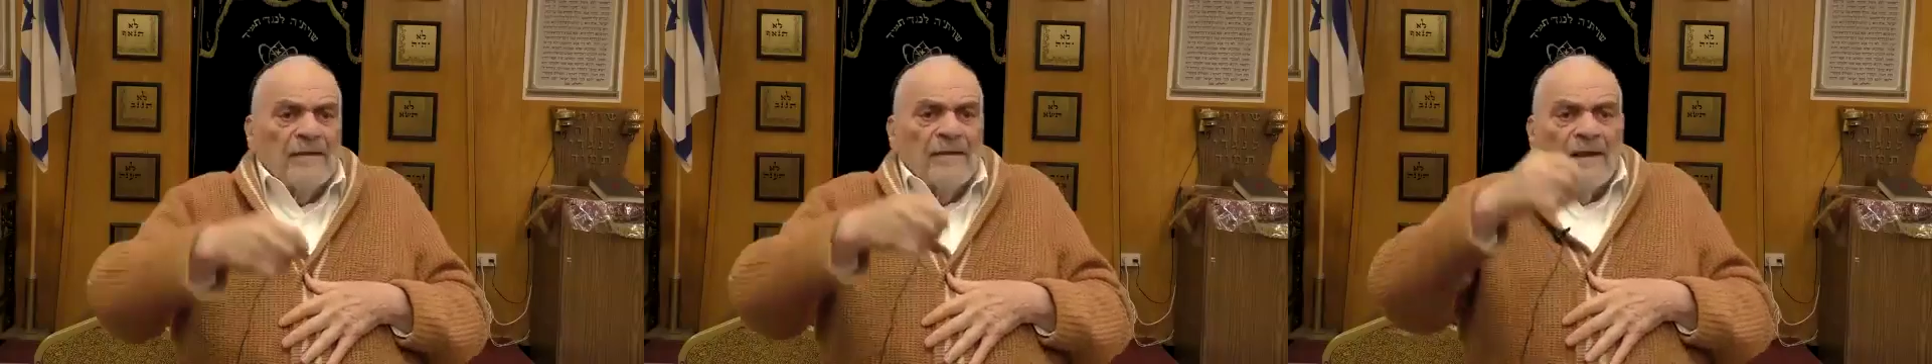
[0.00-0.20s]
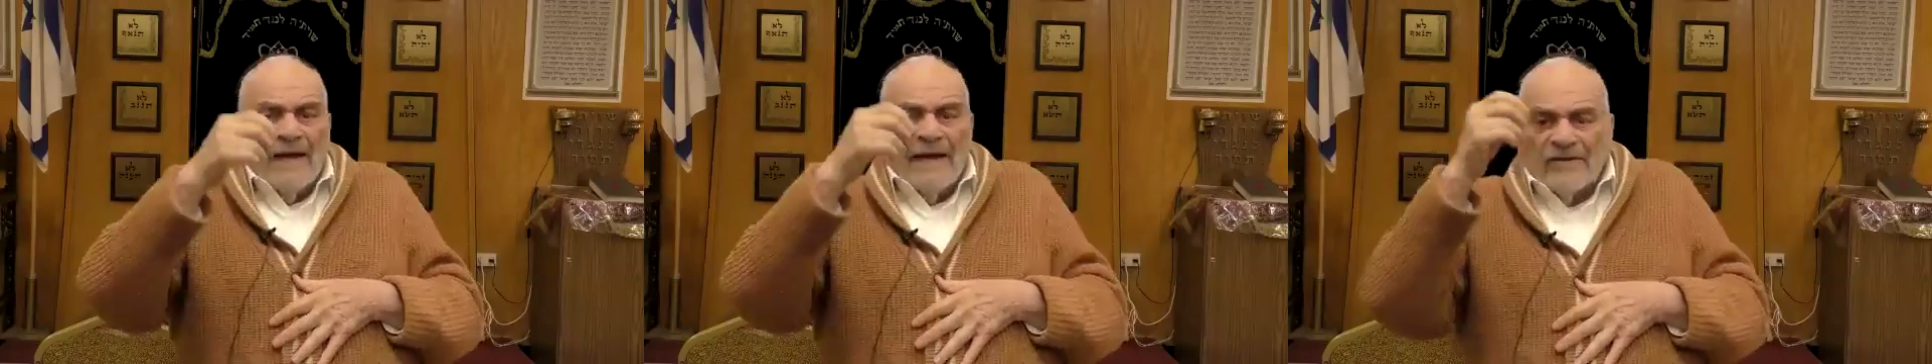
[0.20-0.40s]

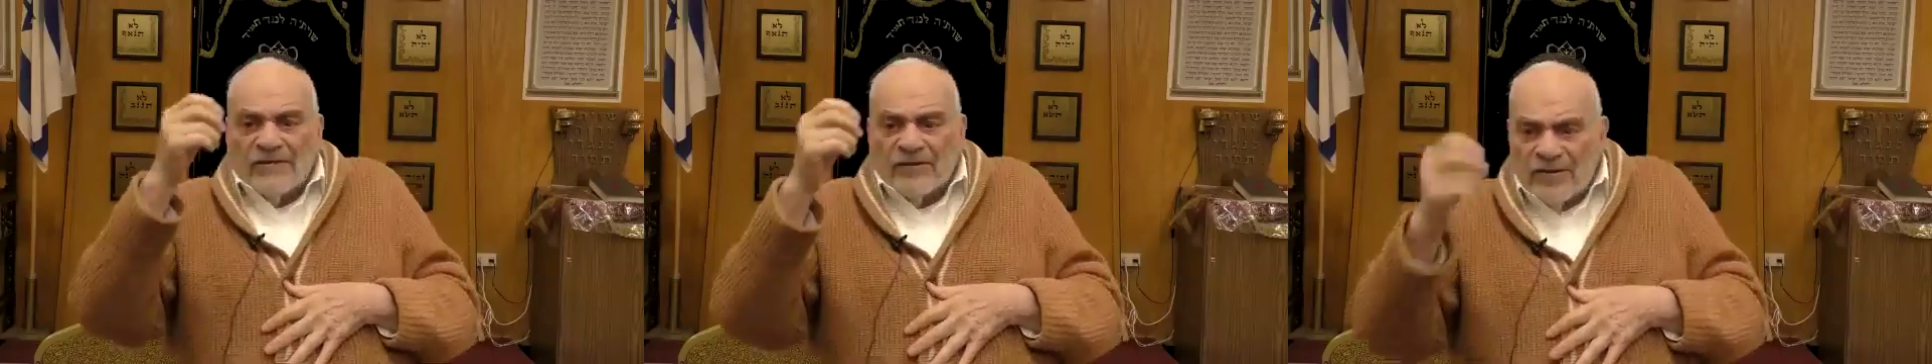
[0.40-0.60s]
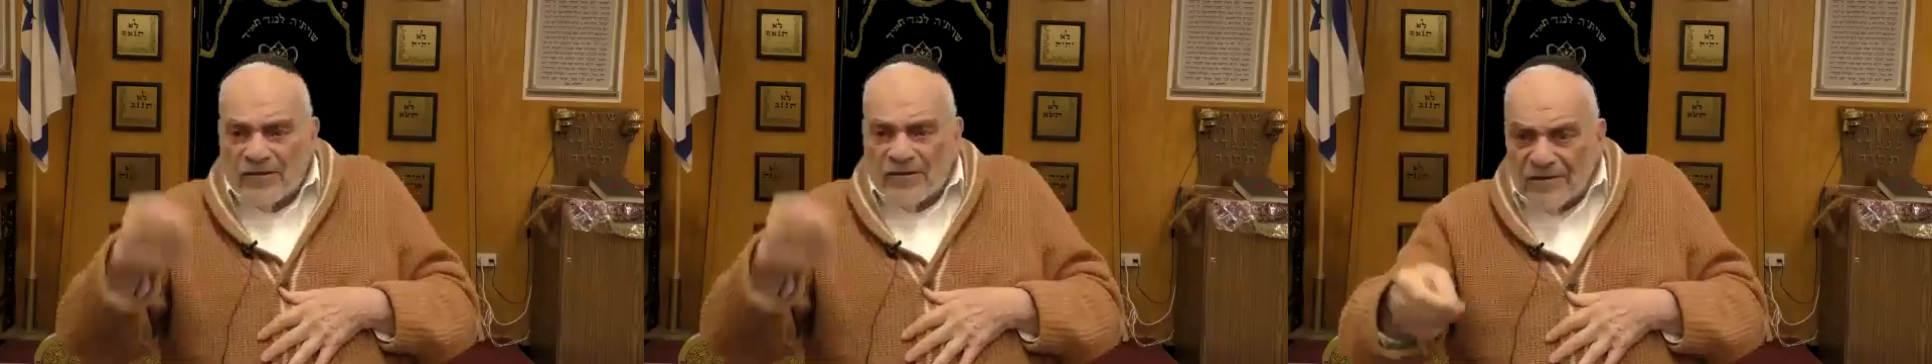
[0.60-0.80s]
at
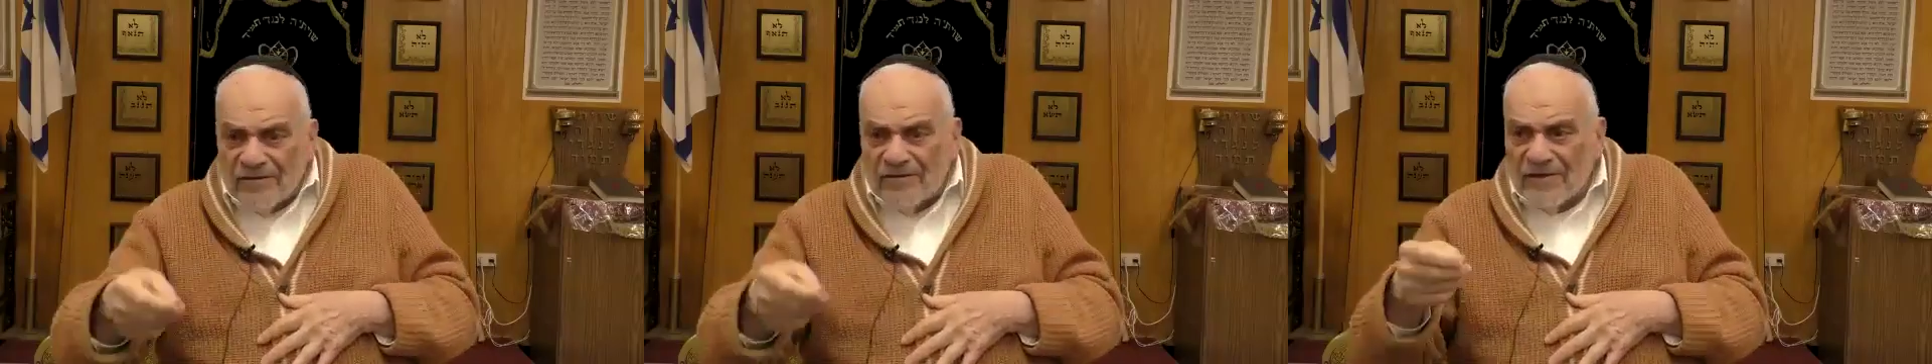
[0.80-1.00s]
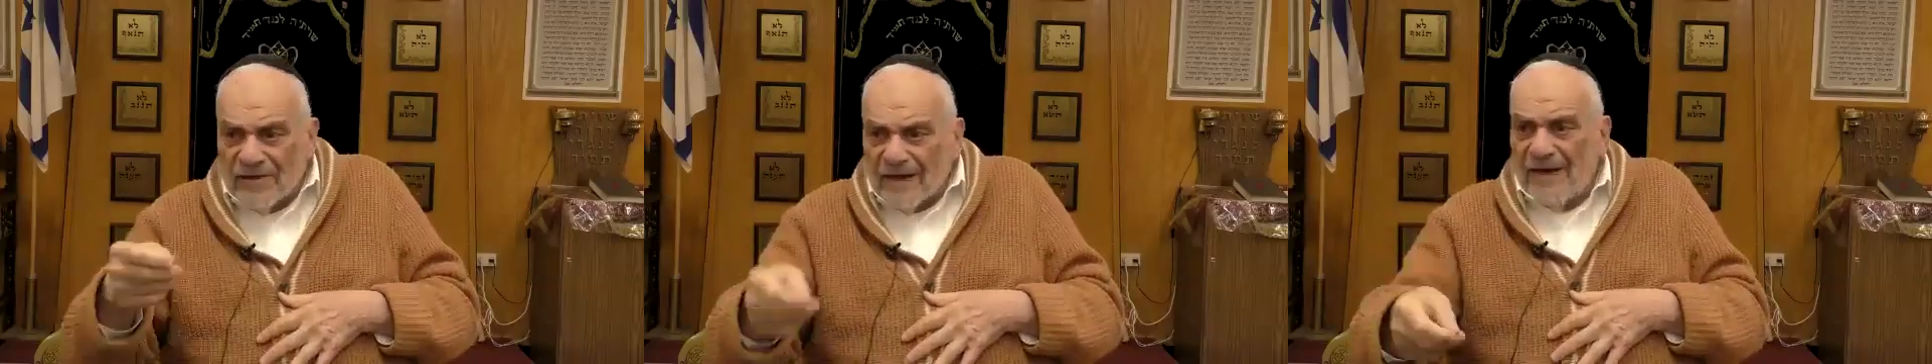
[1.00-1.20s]

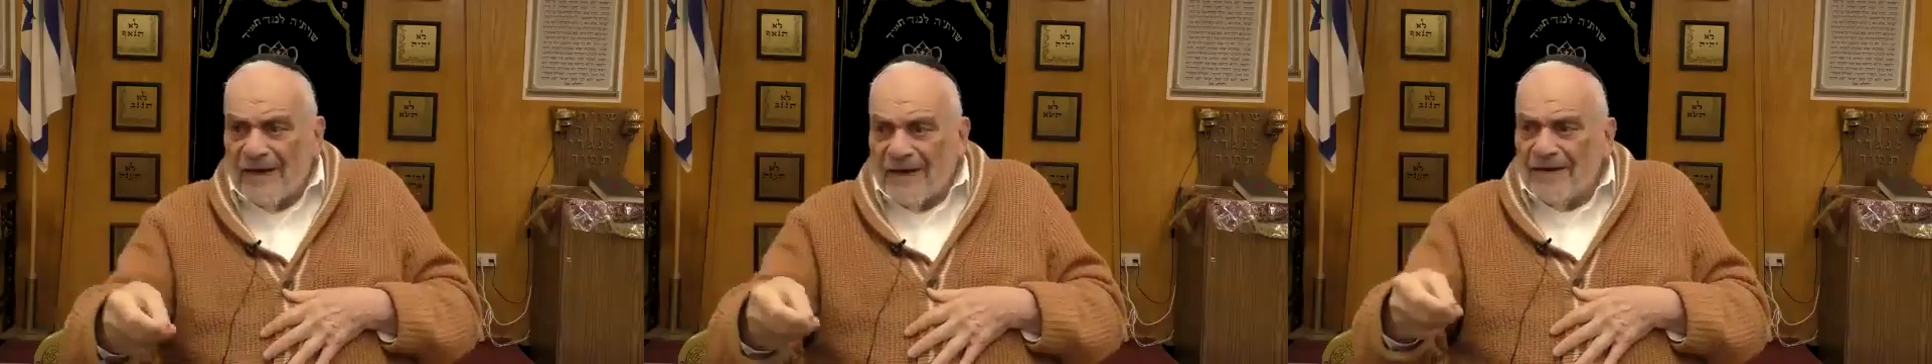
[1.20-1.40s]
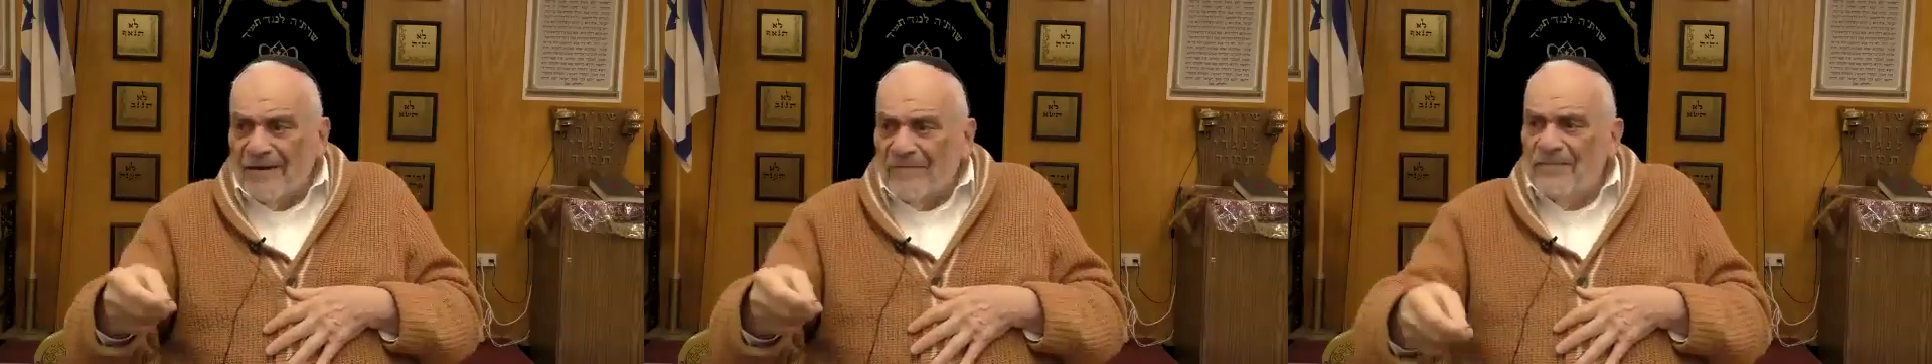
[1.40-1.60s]
certain
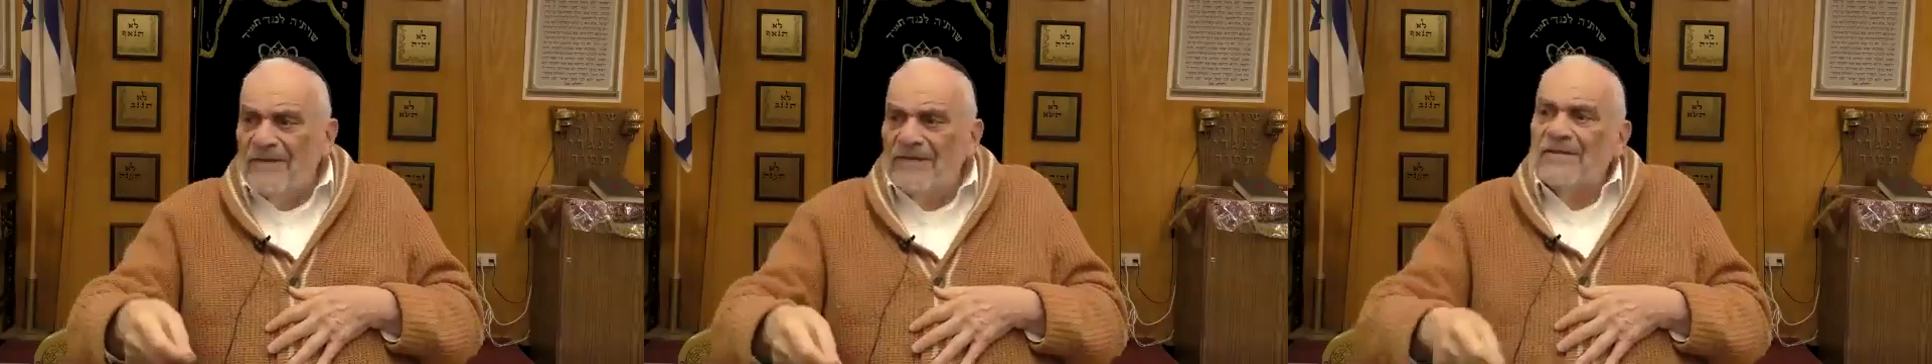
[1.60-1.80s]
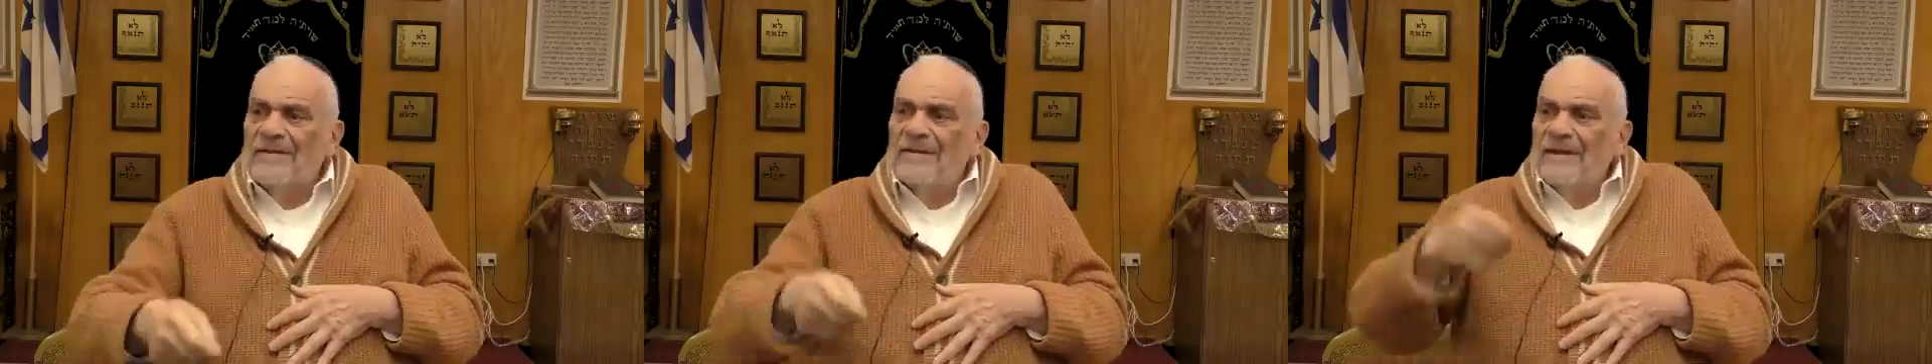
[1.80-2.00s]

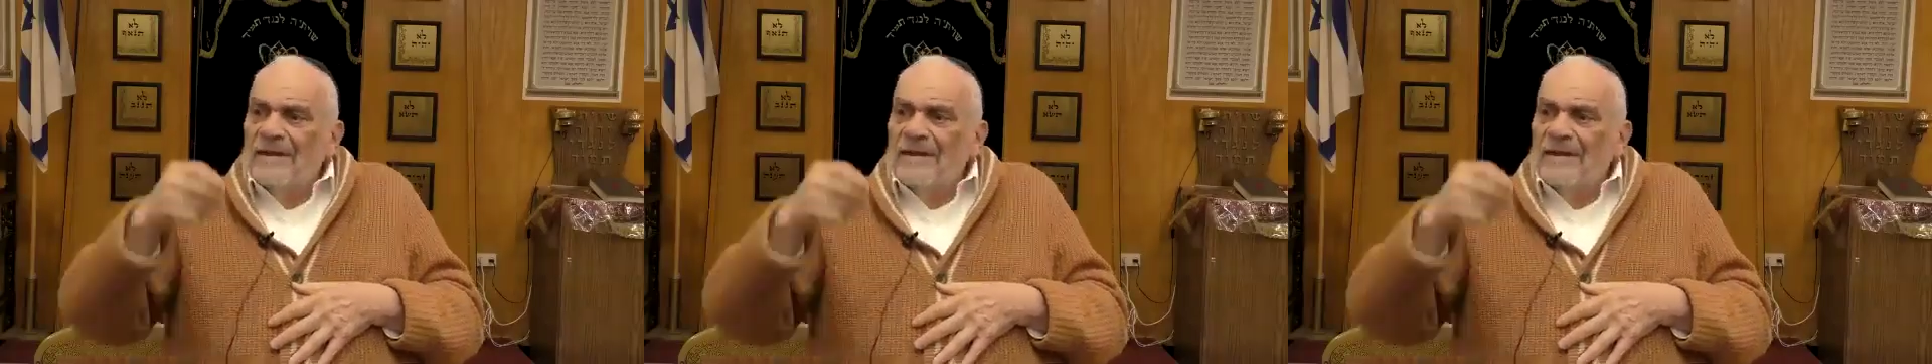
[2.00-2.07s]
times